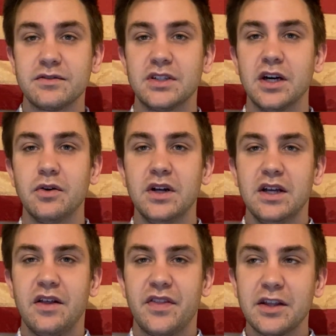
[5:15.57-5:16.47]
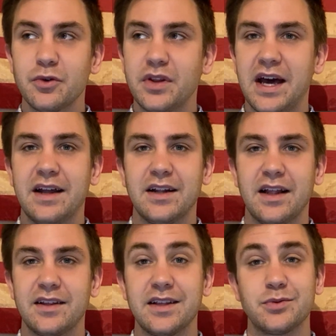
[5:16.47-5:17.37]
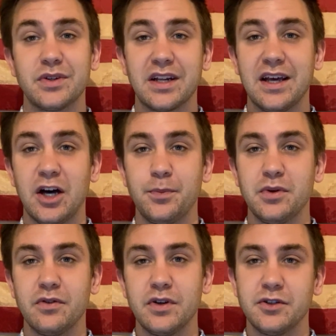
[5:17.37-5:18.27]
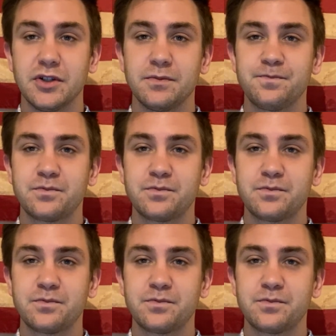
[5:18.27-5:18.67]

So think through that, and I think that's really going to help you in the future.